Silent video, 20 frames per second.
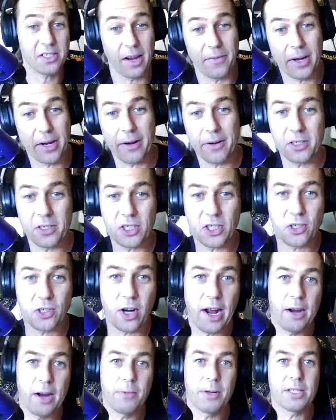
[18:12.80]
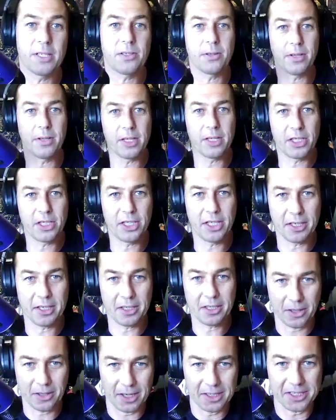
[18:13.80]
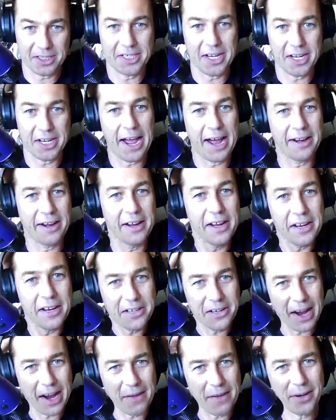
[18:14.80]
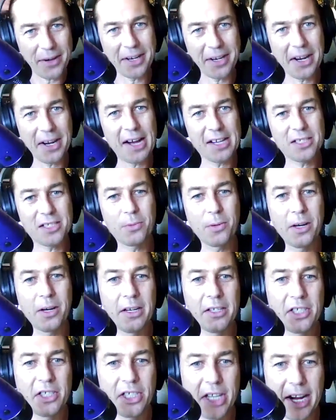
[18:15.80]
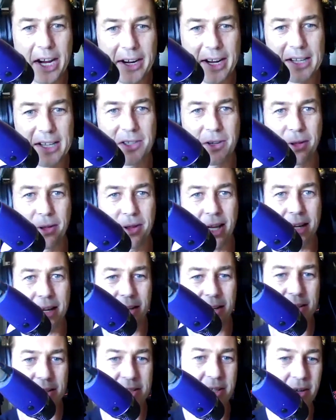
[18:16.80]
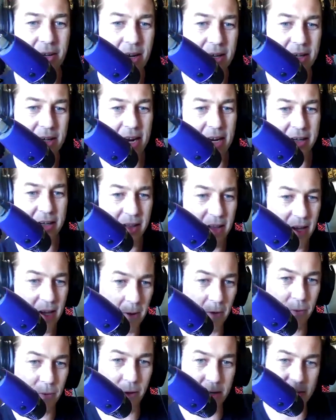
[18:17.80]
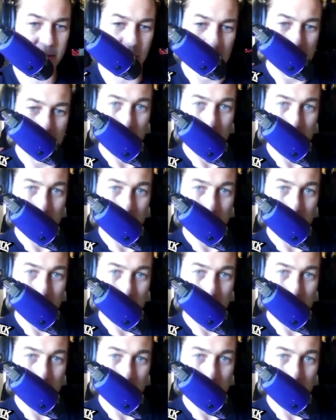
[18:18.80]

over here in Australia once all this shit dies down. Do you have any last words, shout outs, or thank yous you'd like to add in there, my friend?